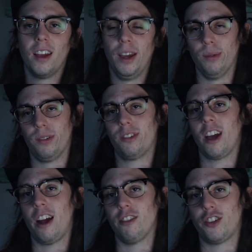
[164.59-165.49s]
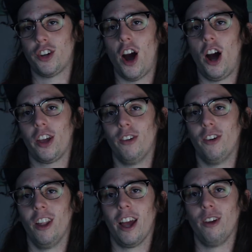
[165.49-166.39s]
It was kind of a shock. It
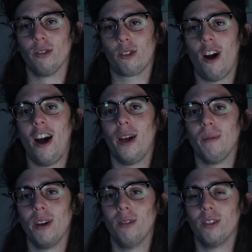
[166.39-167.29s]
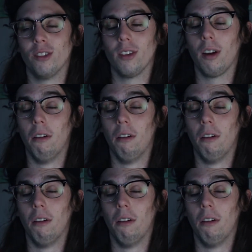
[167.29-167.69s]
wasn't like he was crying, but he was just